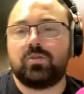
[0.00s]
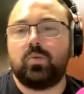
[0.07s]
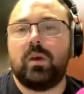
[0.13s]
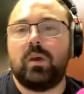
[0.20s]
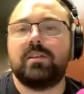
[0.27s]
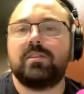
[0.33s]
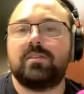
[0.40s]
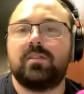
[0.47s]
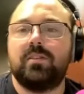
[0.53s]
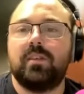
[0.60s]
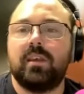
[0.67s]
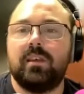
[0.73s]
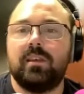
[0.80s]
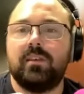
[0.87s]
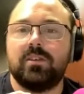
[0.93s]
twist
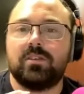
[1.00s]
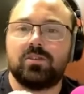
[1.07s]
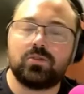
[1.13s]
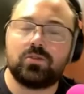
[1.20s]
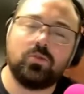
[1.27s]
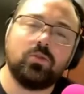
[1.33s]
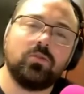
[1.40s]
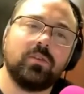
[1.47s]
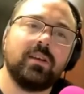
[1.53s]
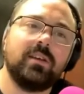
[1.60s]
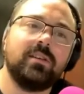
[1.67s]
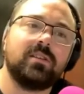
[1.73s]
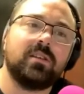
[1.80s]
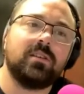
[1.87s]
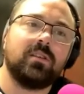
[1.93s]
the
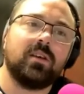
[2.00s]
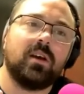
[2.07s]
stories and